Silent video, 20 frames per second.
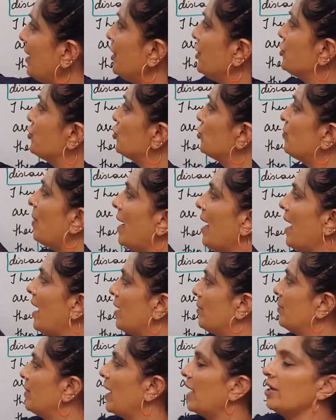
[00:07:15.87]
issued by
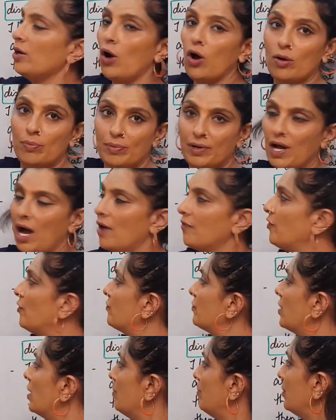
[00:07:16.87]
RBI on behalf
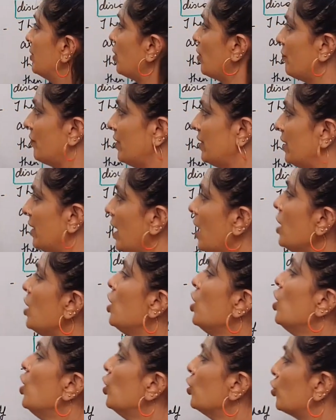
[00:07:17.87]
of Government of India
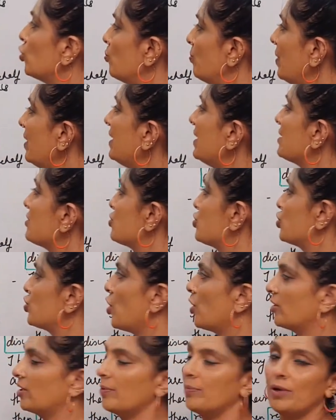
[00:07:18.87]
to meet its
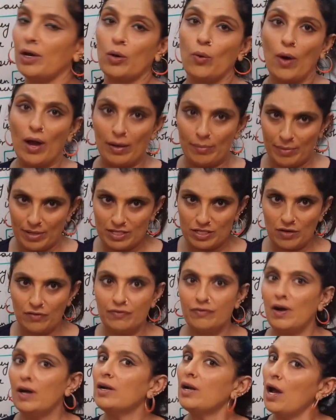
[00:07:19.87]
short-term requirements
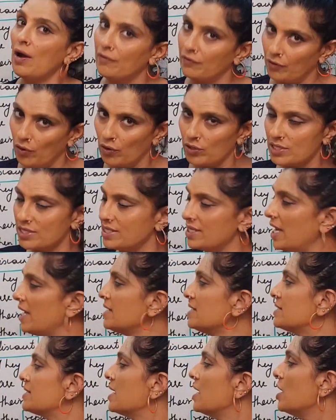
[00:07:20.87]
of fund. Of course,
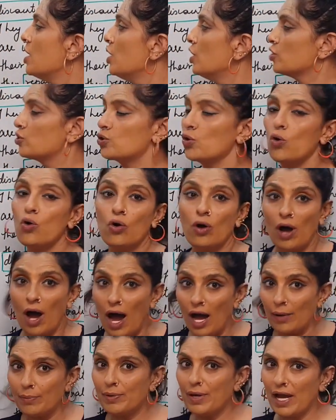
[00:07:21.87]
yes. So
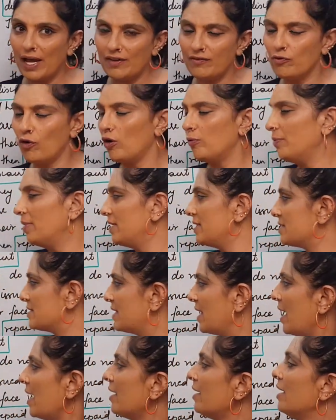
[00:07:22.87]
RBI involvement is
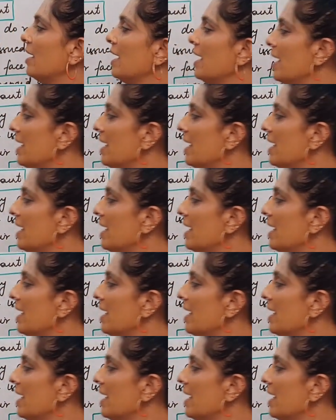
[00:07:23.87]
there.